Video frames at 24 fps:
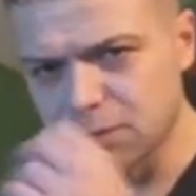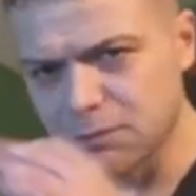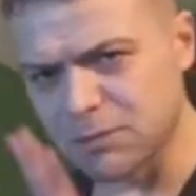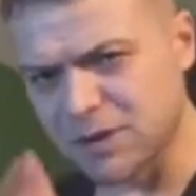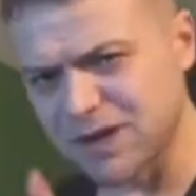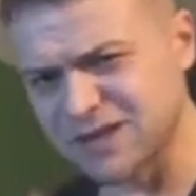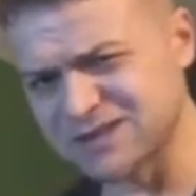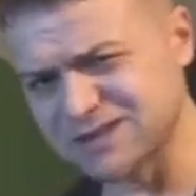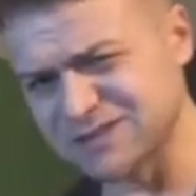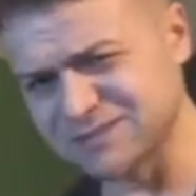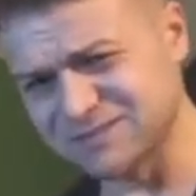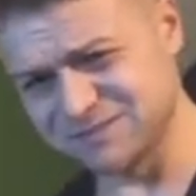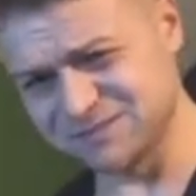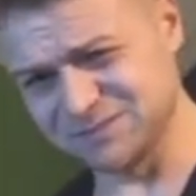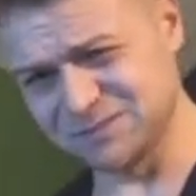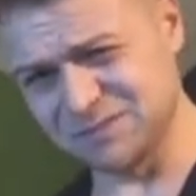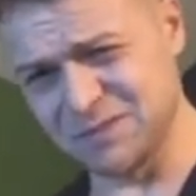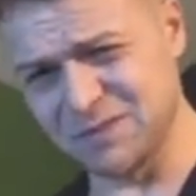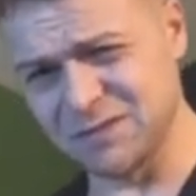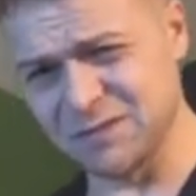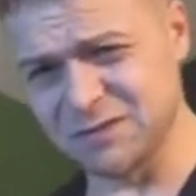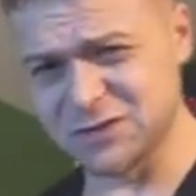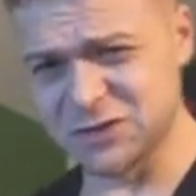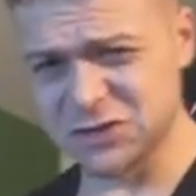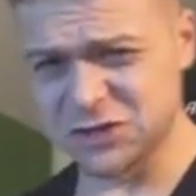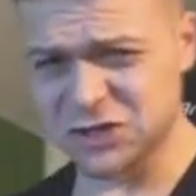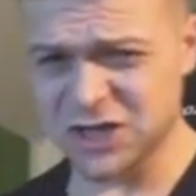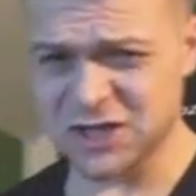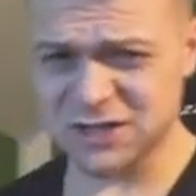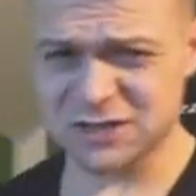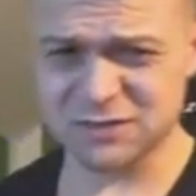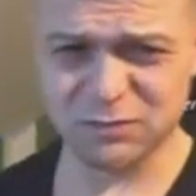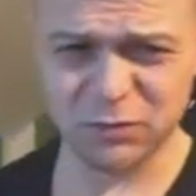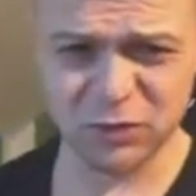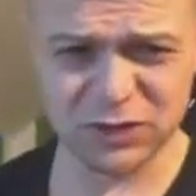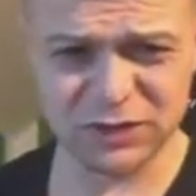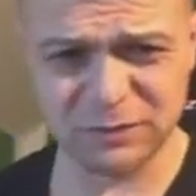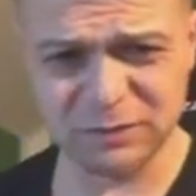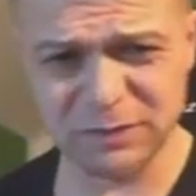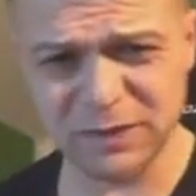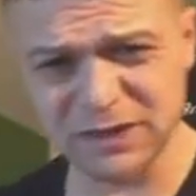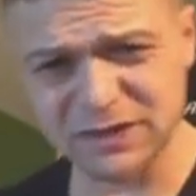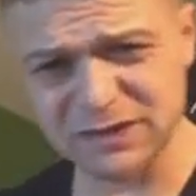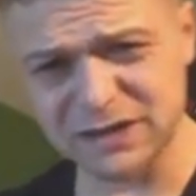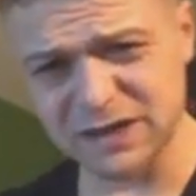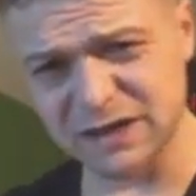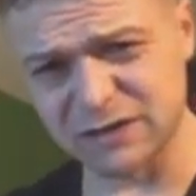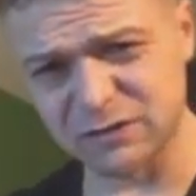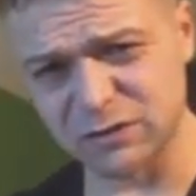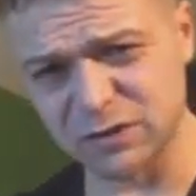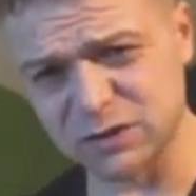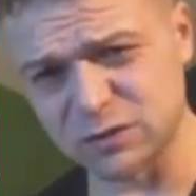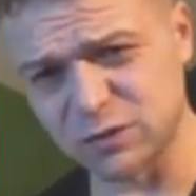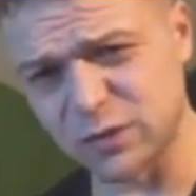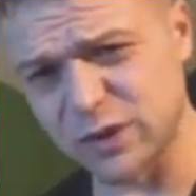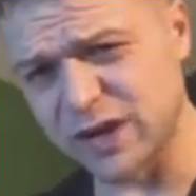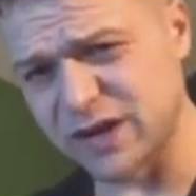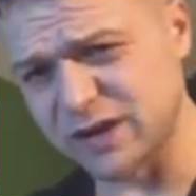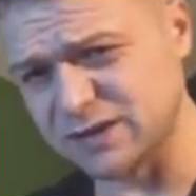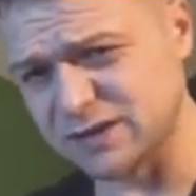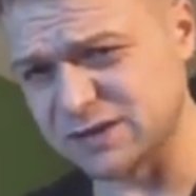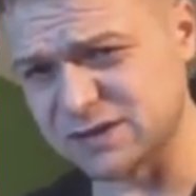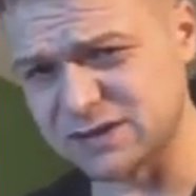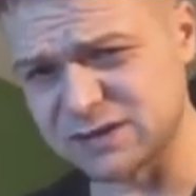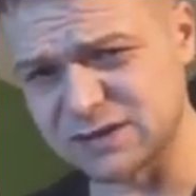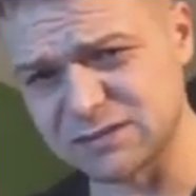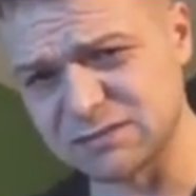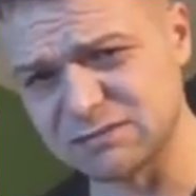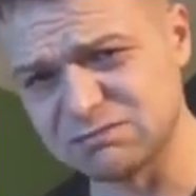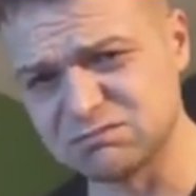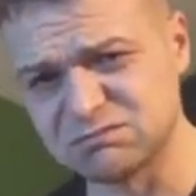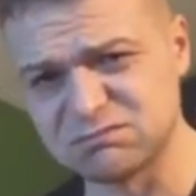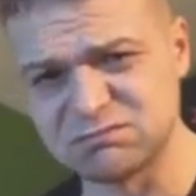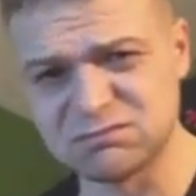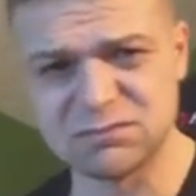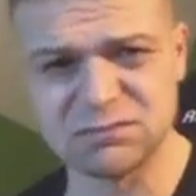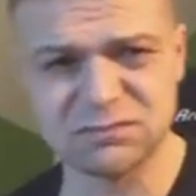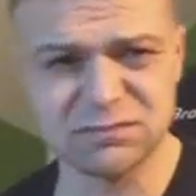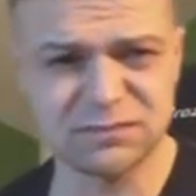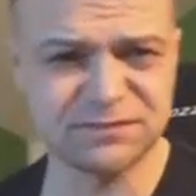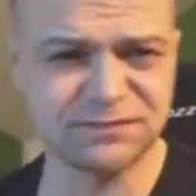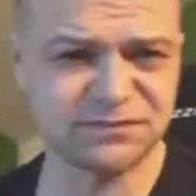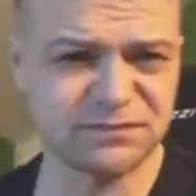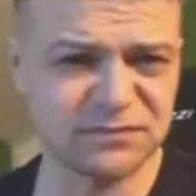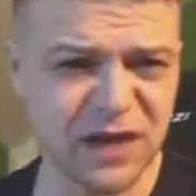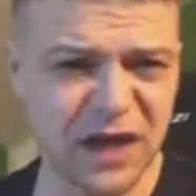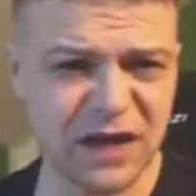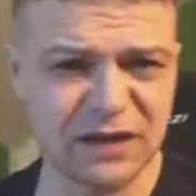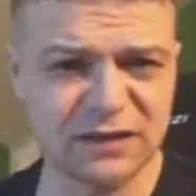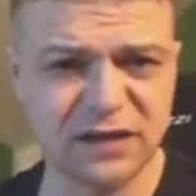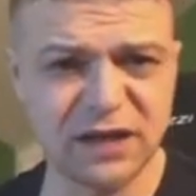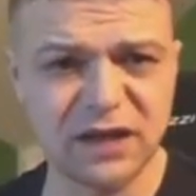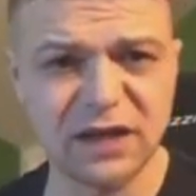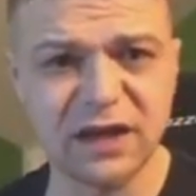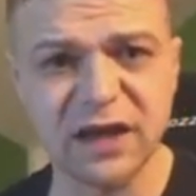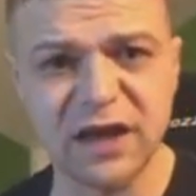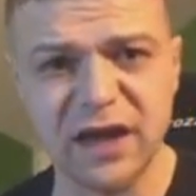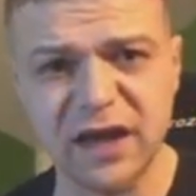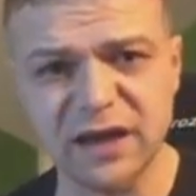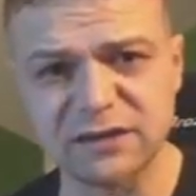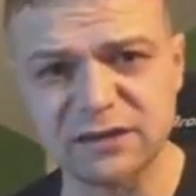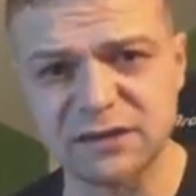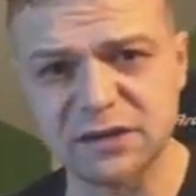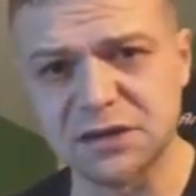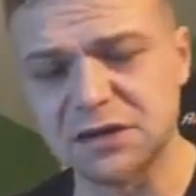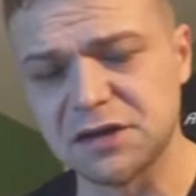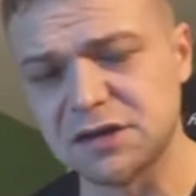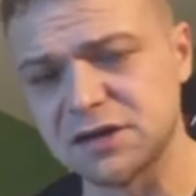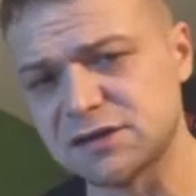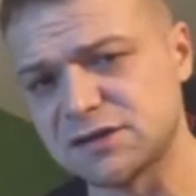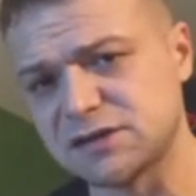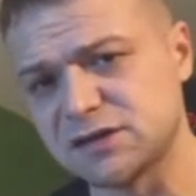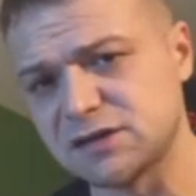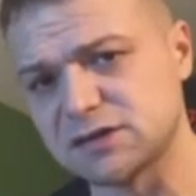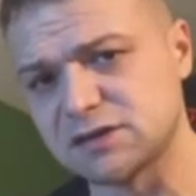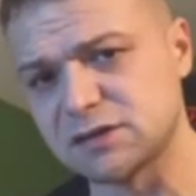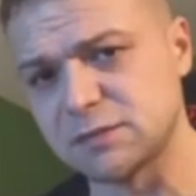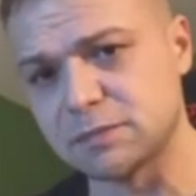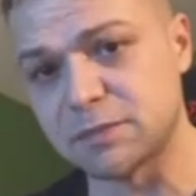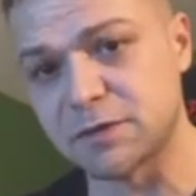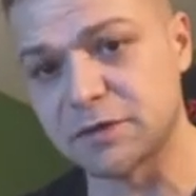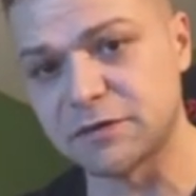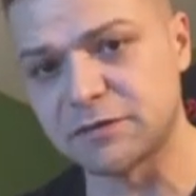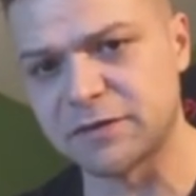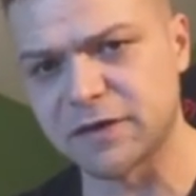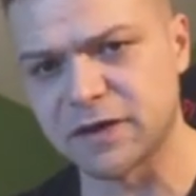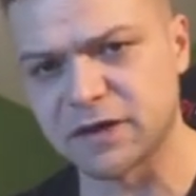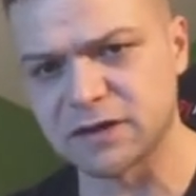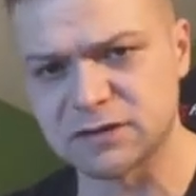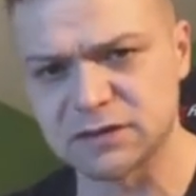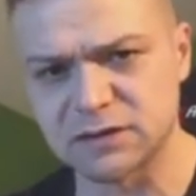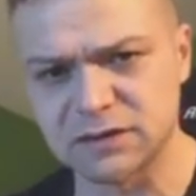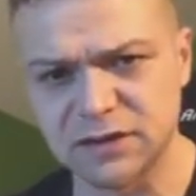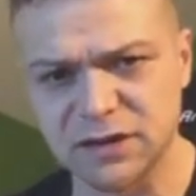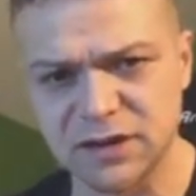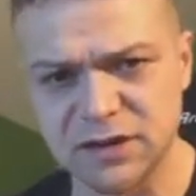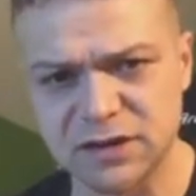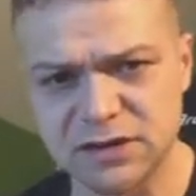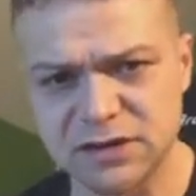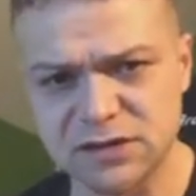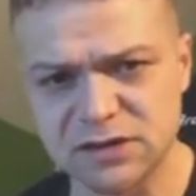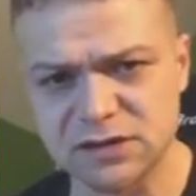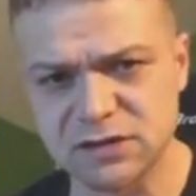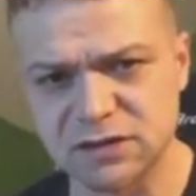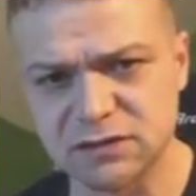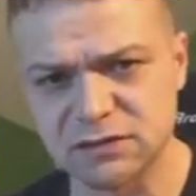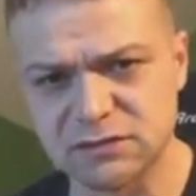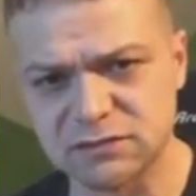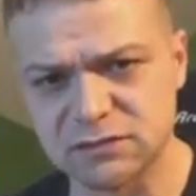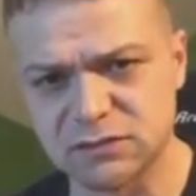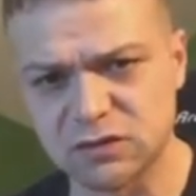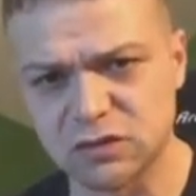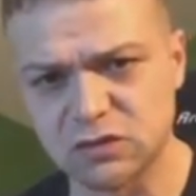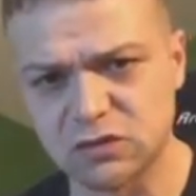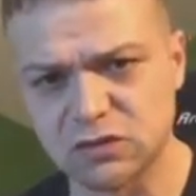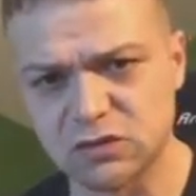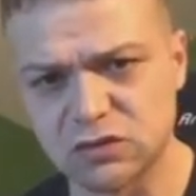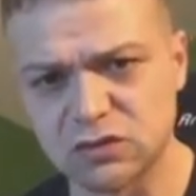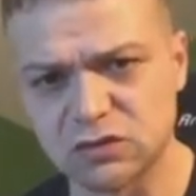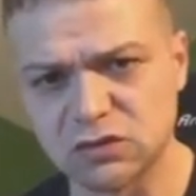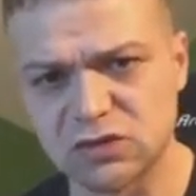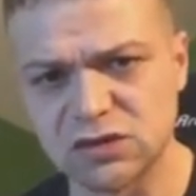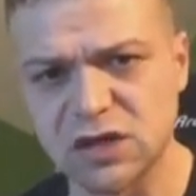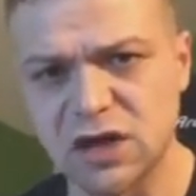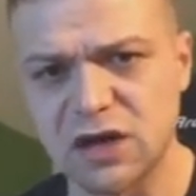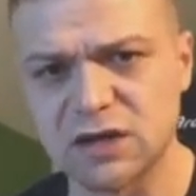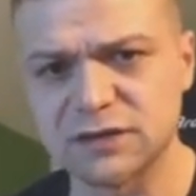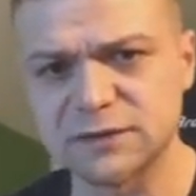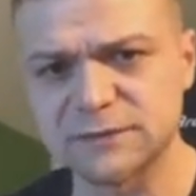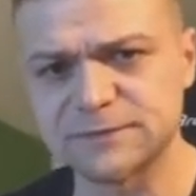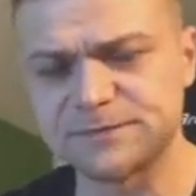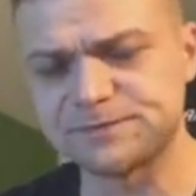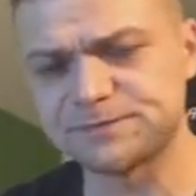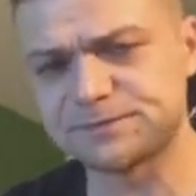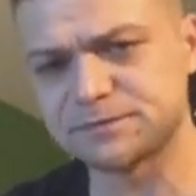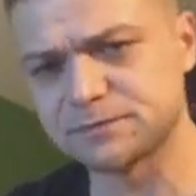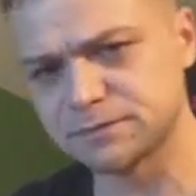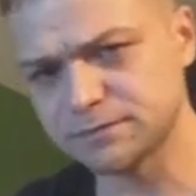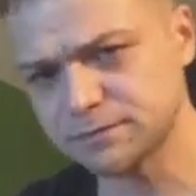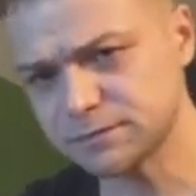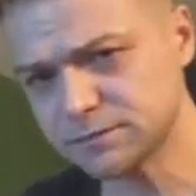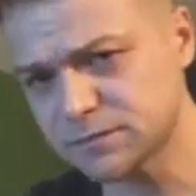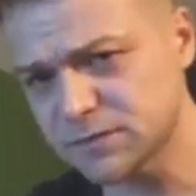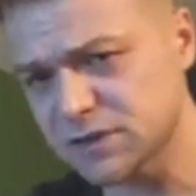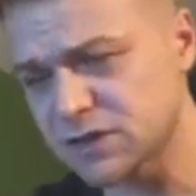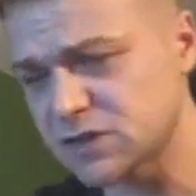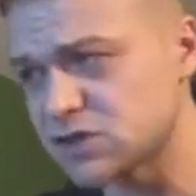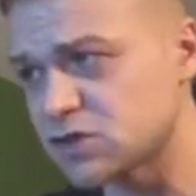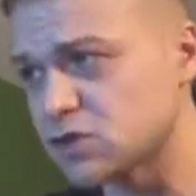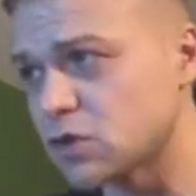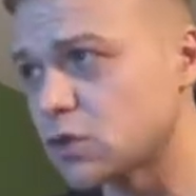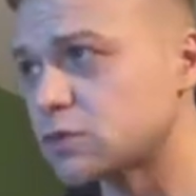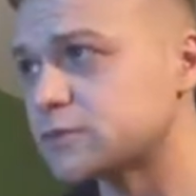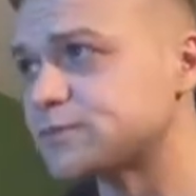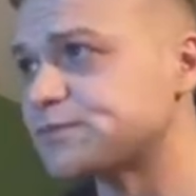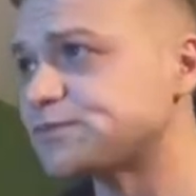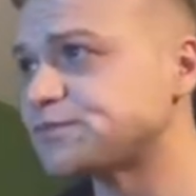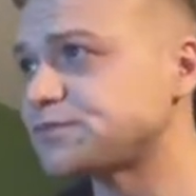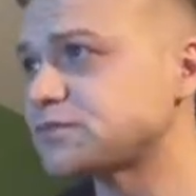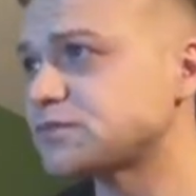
but just bodybuilding with weights, I think 18 years is the perfect years to start. So